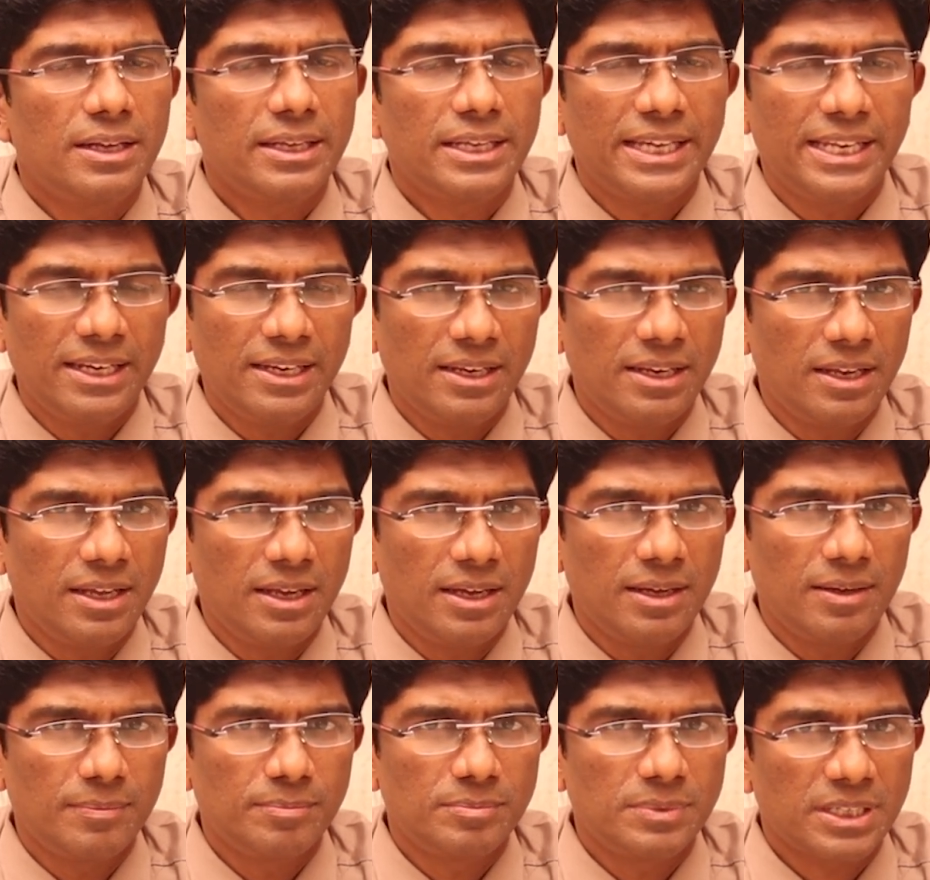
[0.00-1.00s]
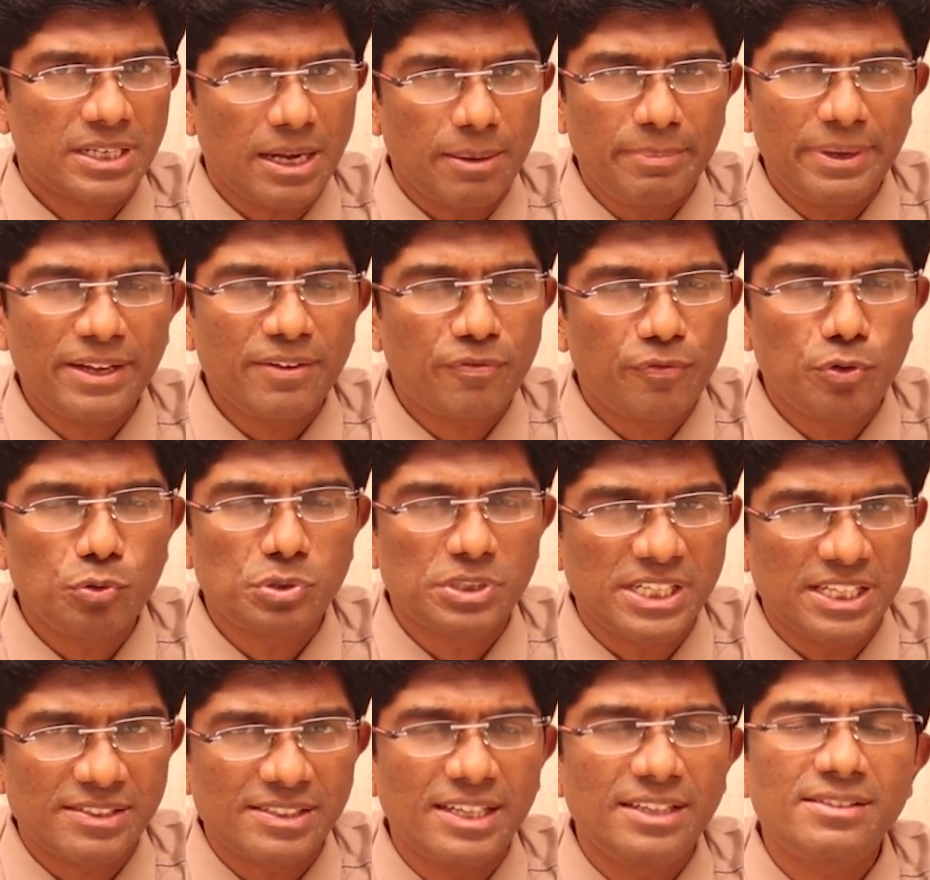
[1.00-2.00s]
in coming few
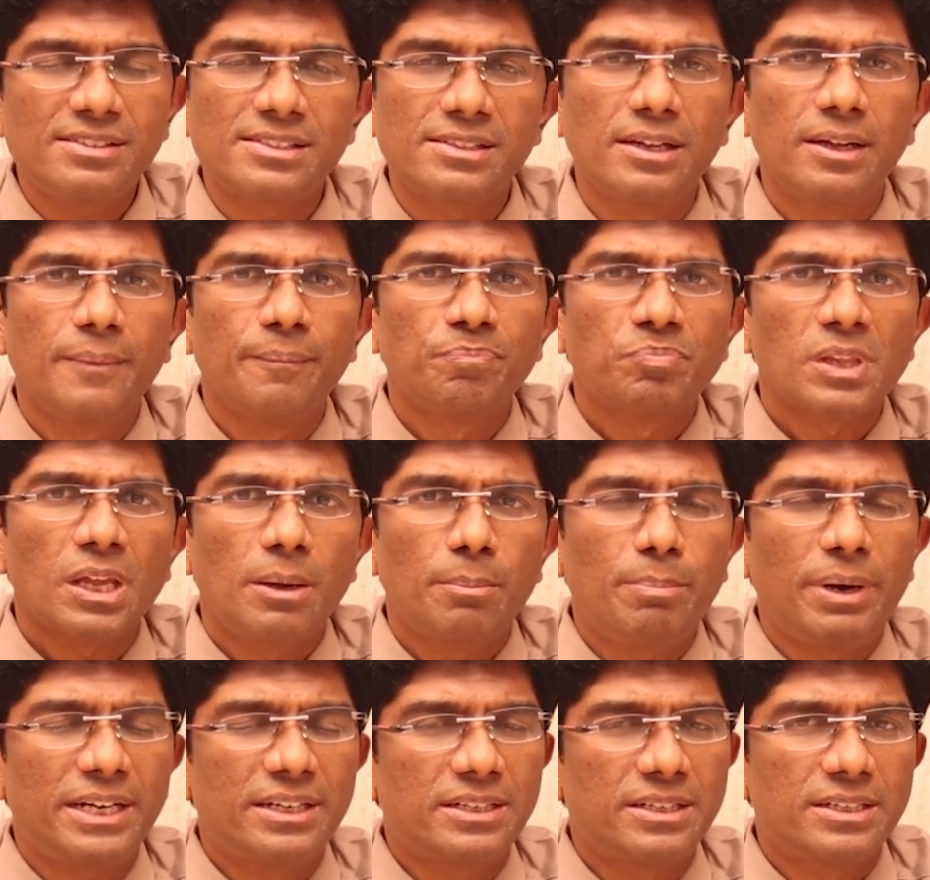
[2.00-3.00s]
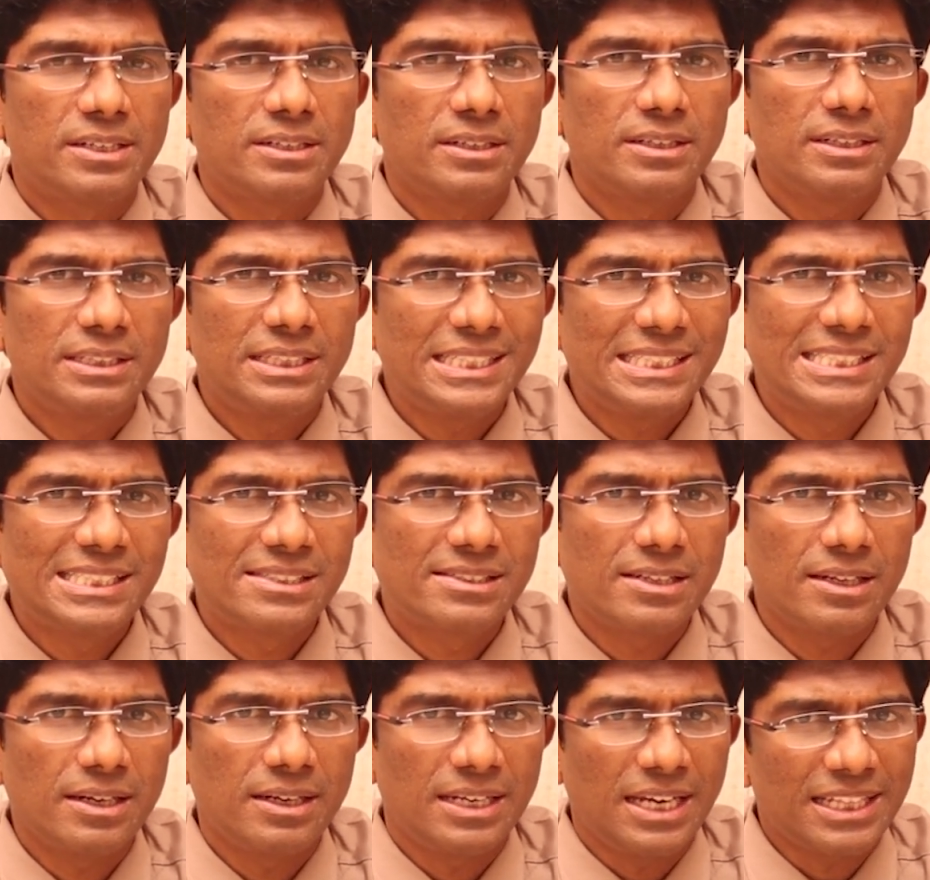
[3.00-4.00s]
sessions, but
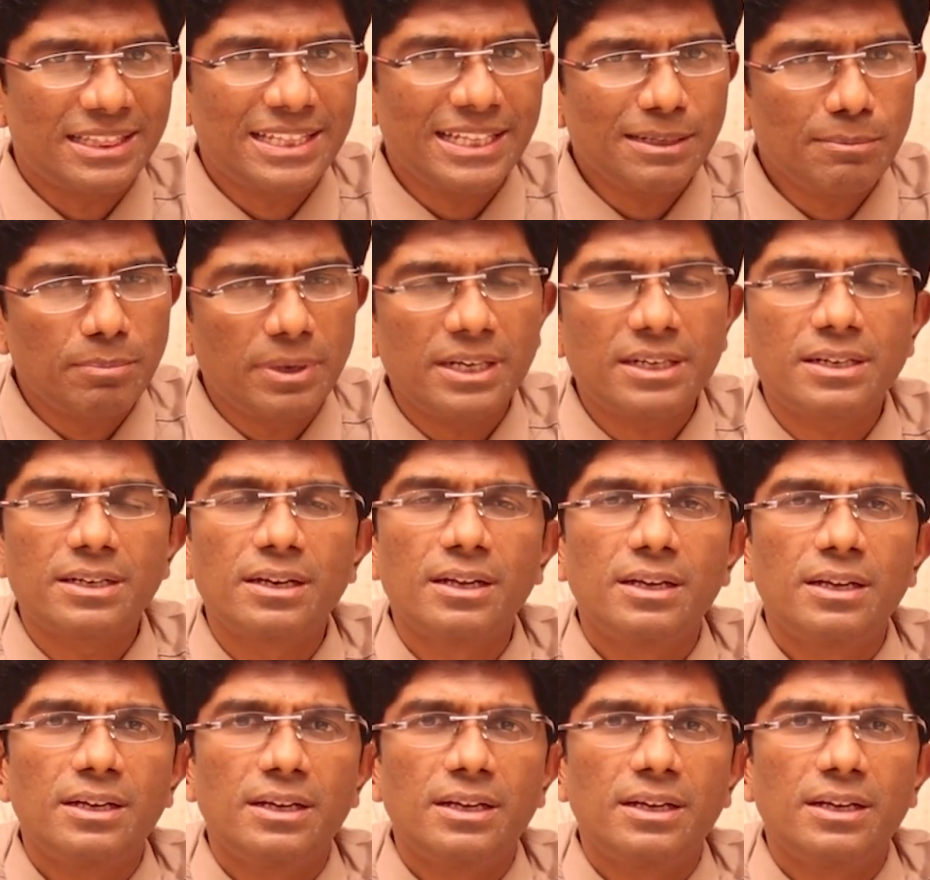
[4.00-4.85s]
this nothing but